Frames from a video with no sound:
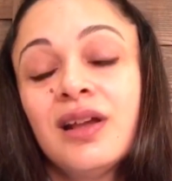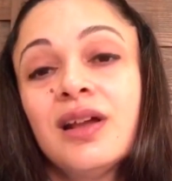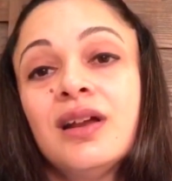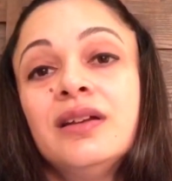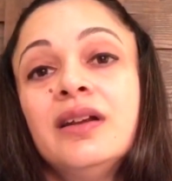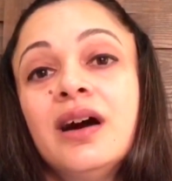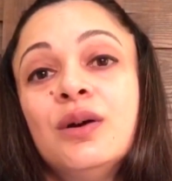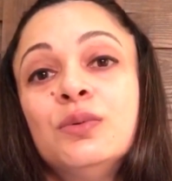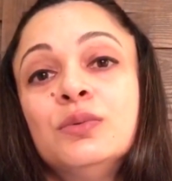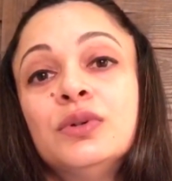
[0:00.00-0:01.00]

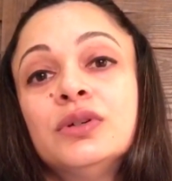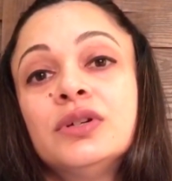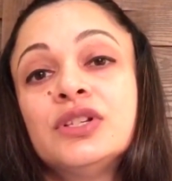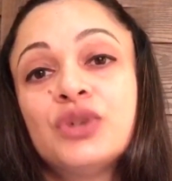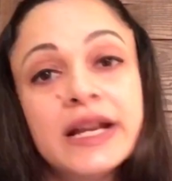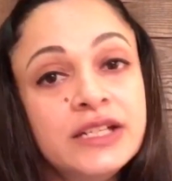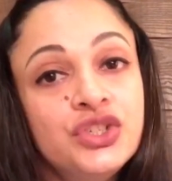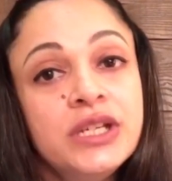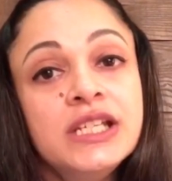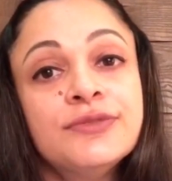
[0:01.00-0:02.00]
Now,
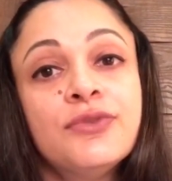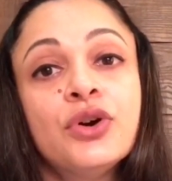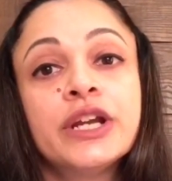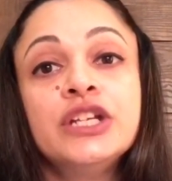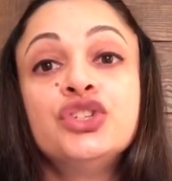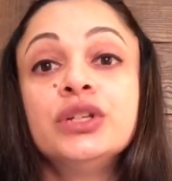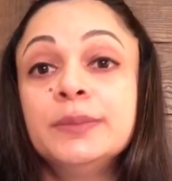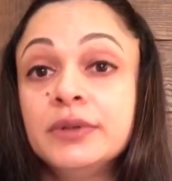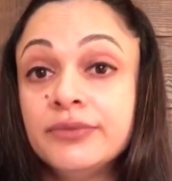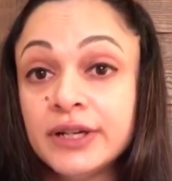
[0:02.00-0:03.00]
strategies for injury
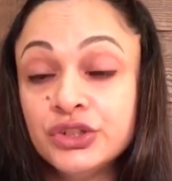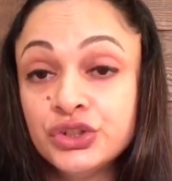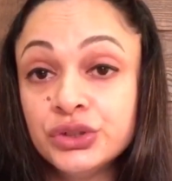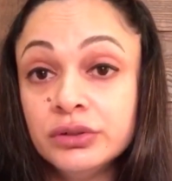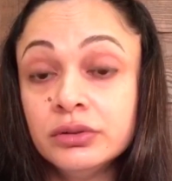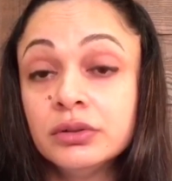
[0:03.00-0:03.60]
prevention